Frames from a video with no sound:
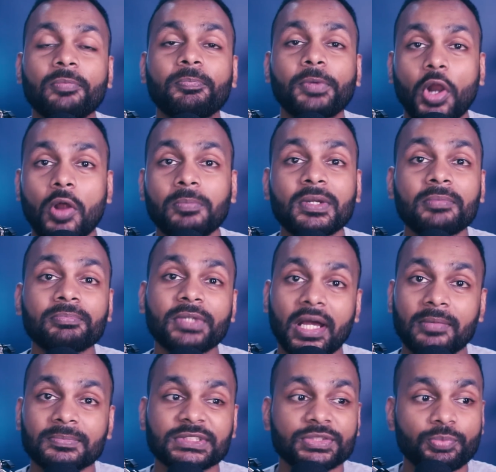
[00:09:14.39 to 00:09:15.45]
The problem
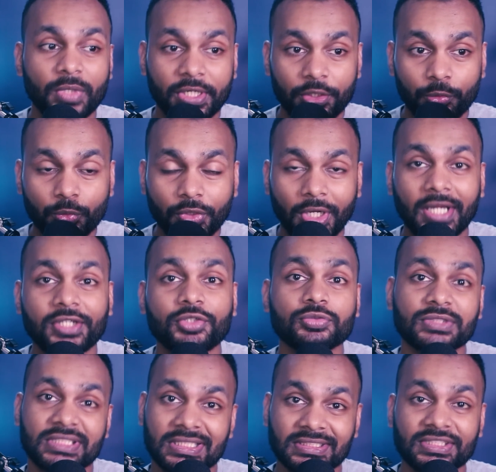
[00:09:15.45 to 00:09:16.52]
comes when you try to
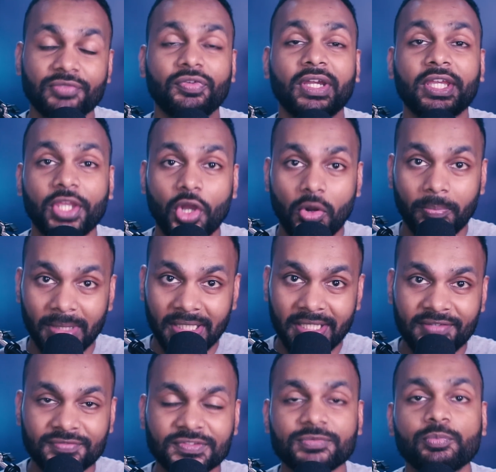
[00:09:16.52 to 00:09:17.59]
justify your
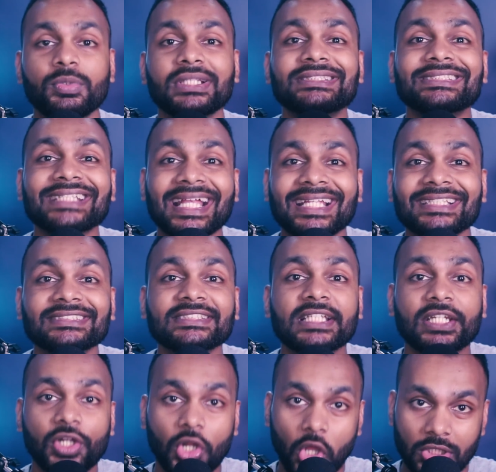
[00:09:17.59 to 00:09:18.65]
beliefs with science
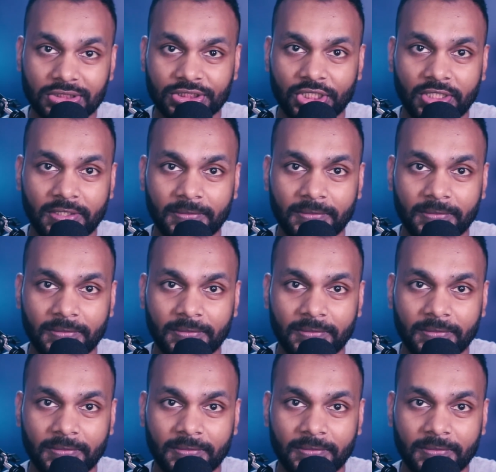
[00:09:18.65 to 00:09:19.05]
and logic.